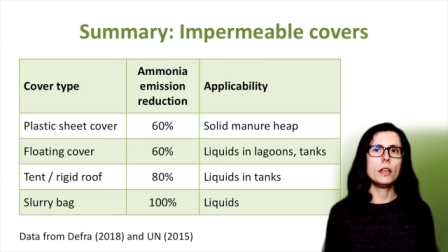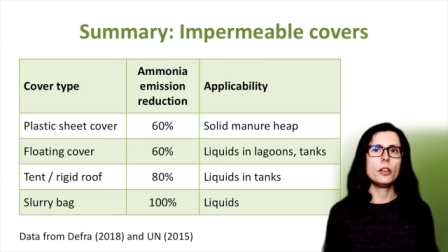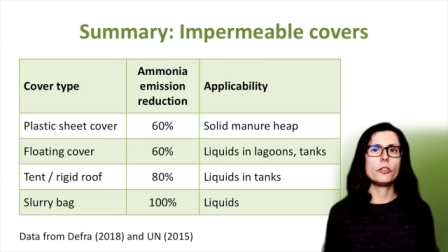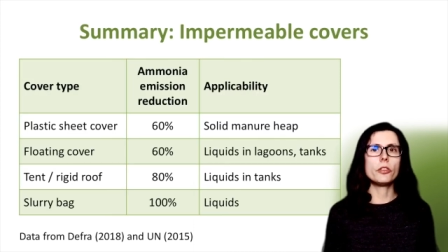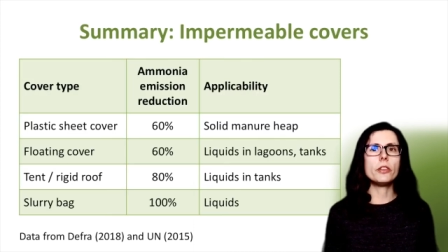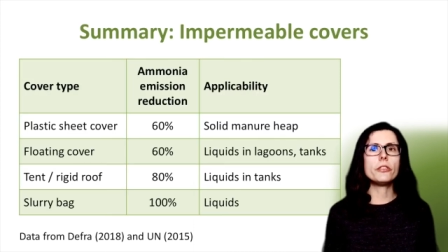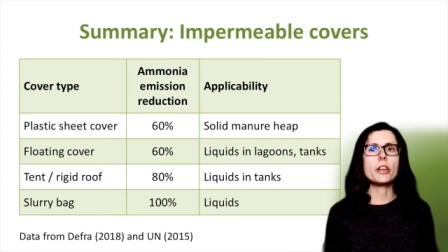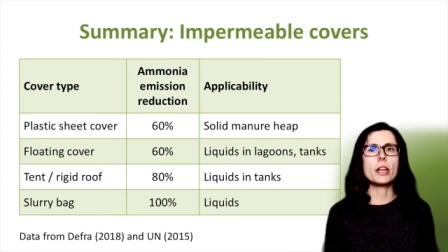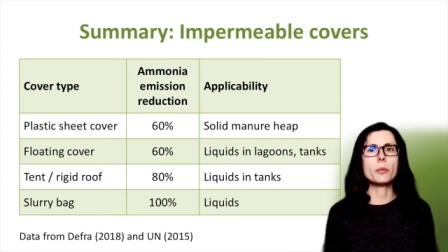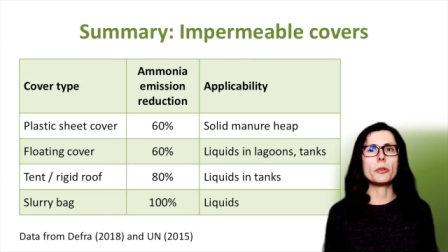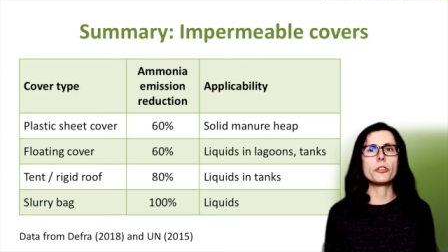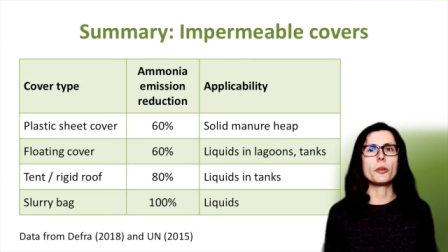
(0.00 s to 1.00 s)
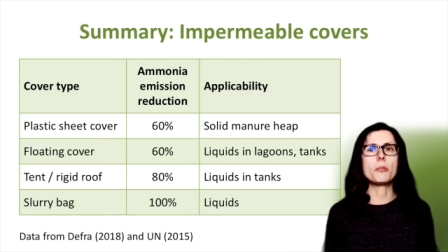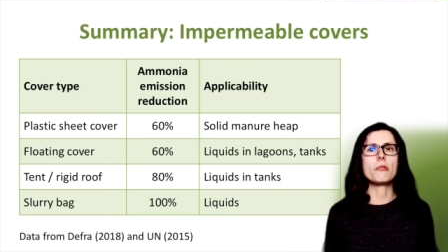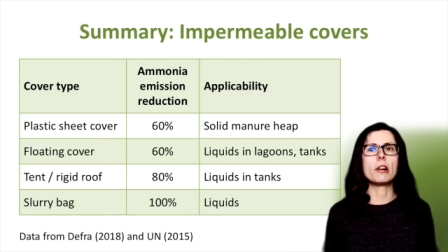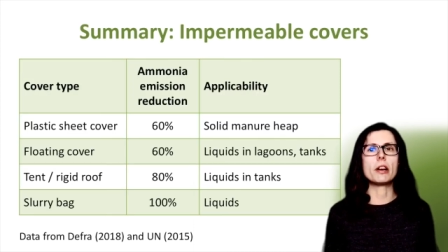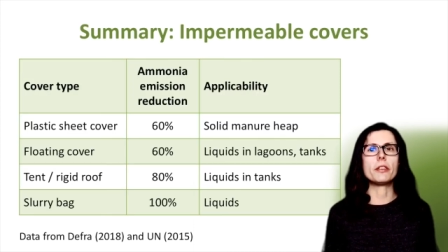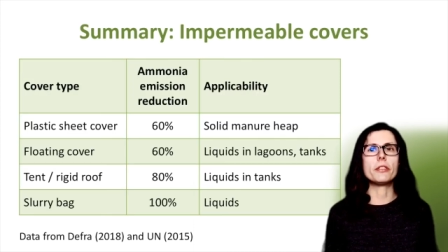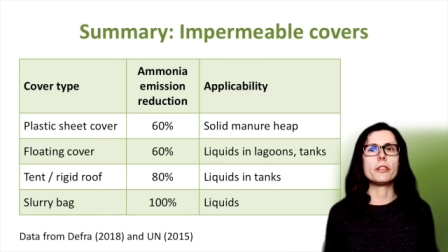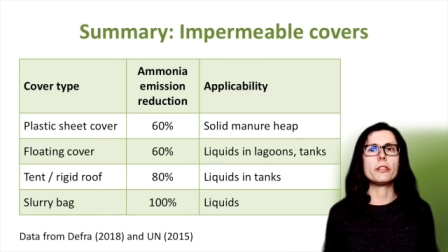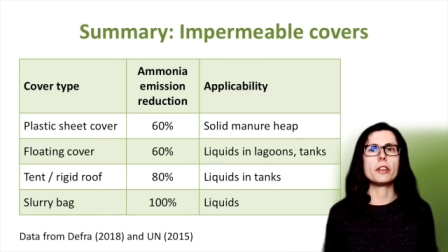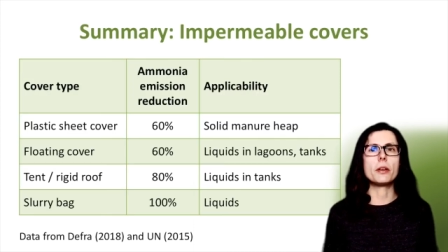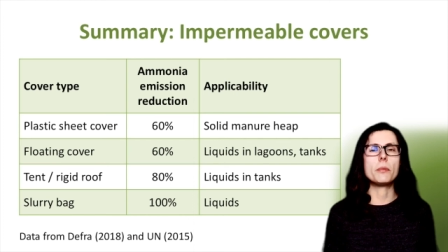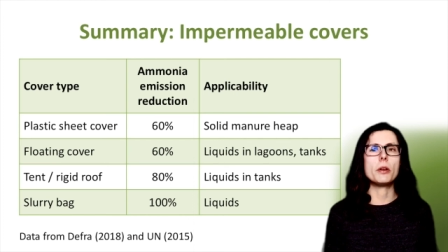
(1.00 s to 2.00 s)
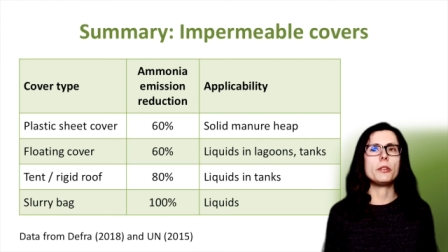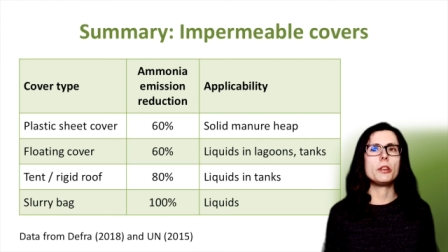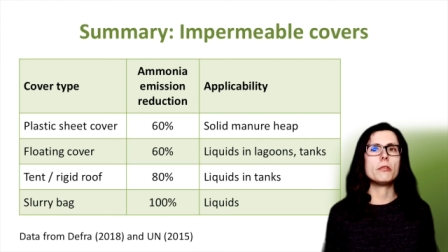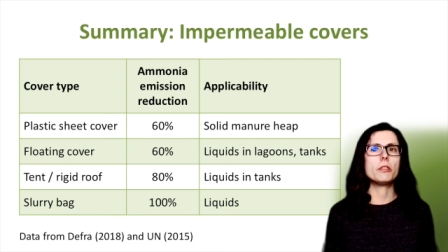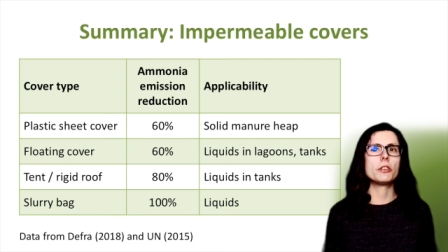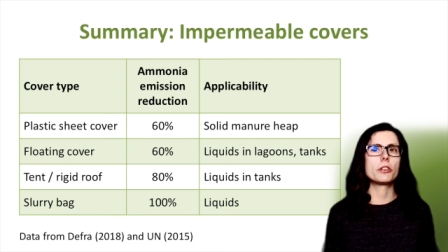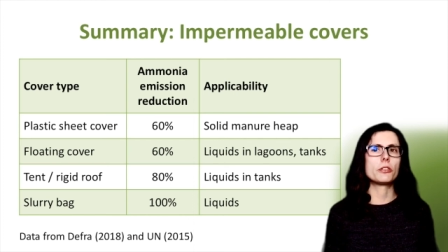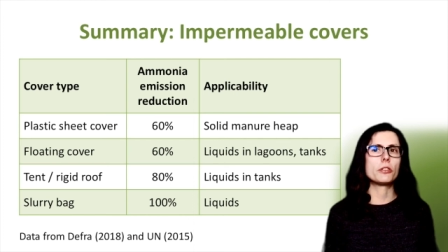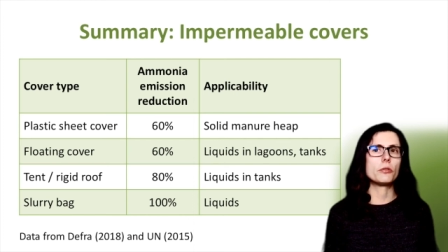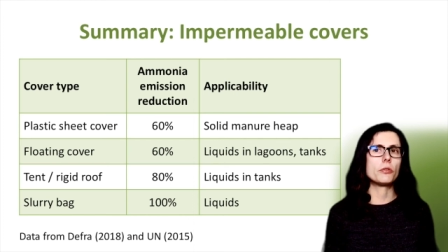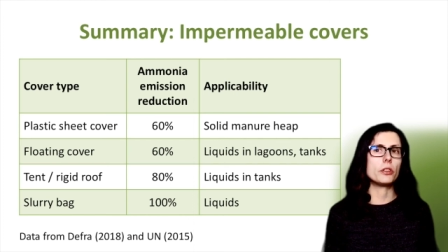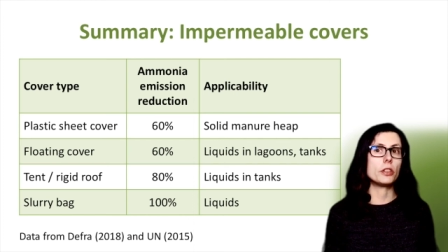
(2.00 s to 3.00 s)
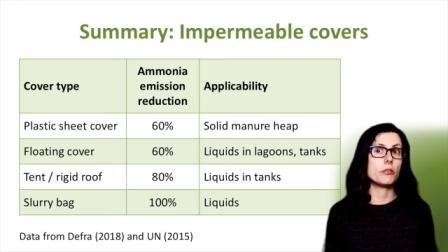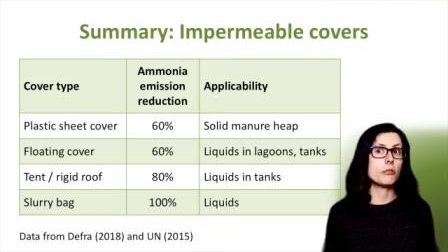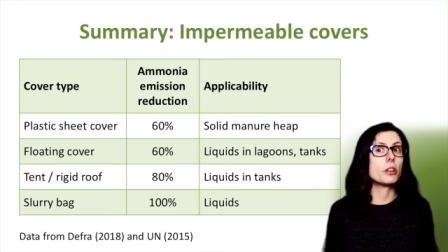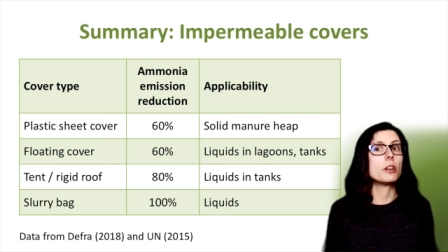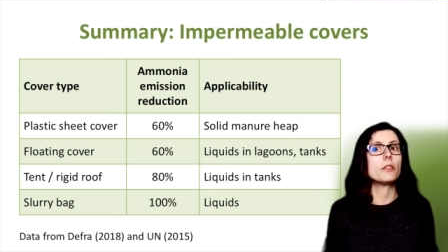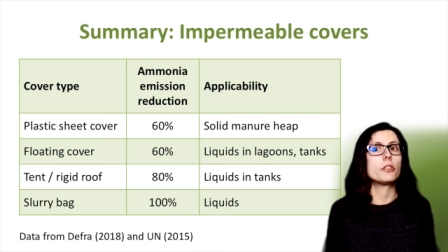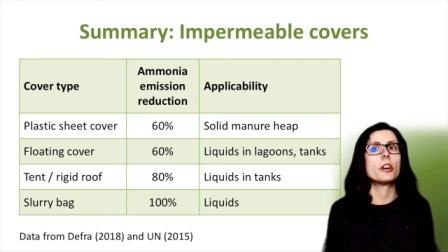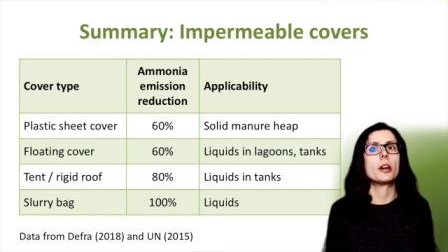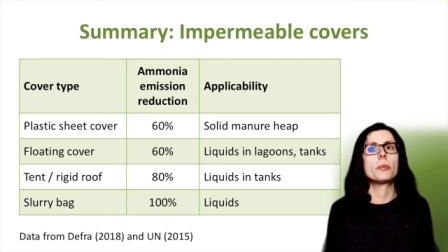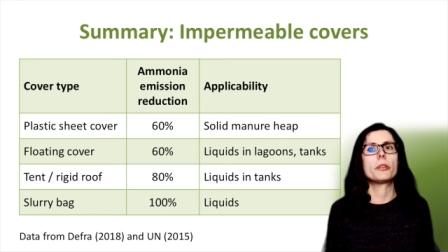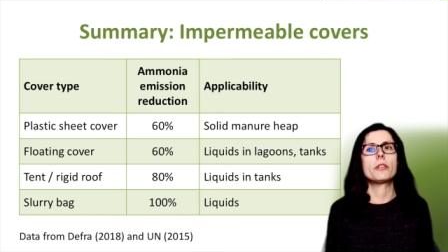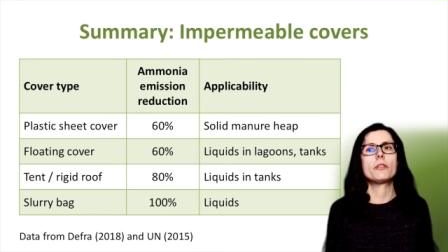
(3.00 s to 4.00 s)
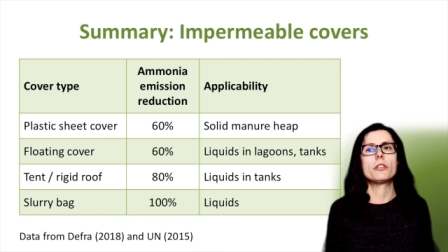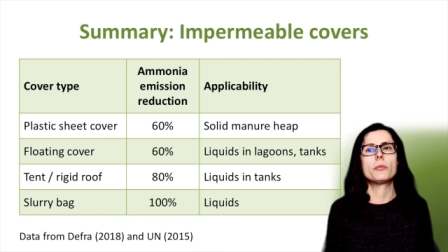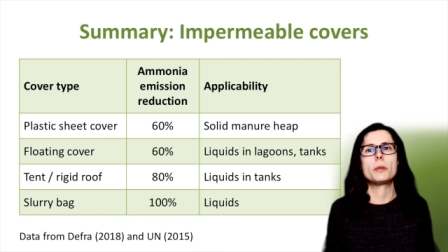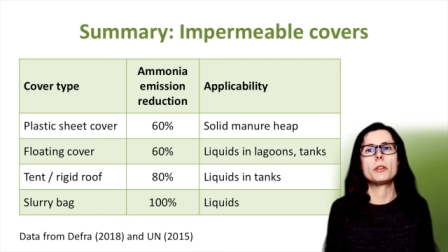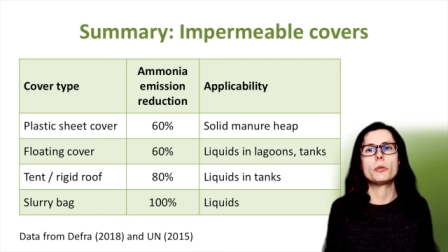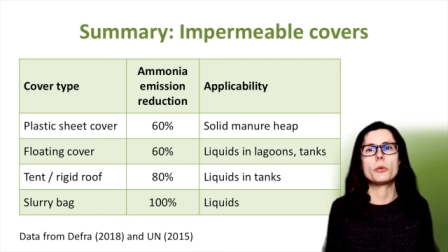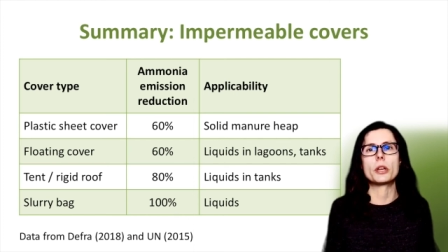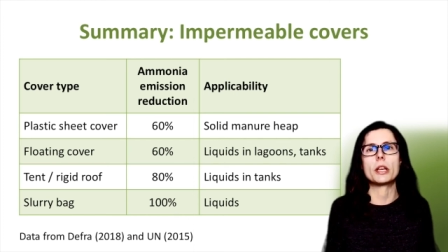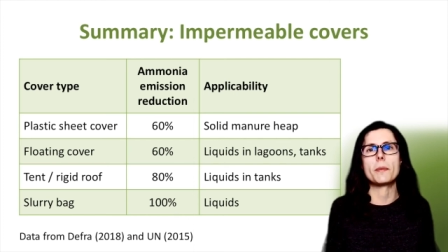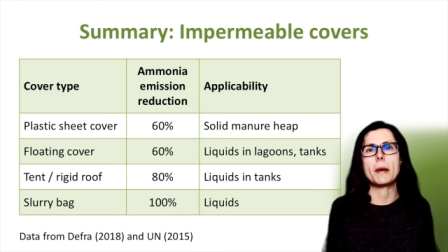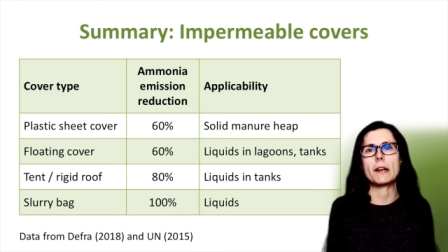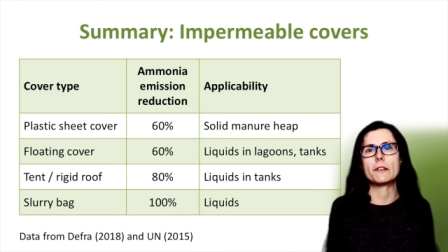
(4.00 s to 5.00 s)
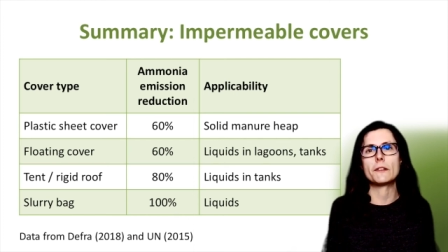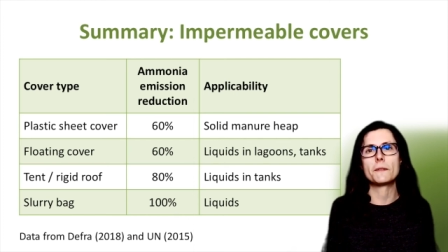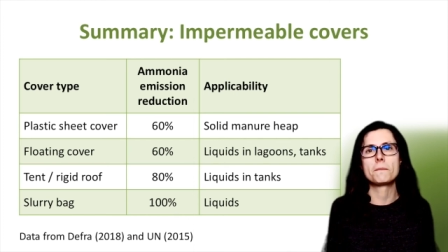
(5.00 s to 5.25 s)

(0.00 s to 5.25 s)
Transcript: So this table summarises the ammonia reduction for the different cover types I've just been talking about.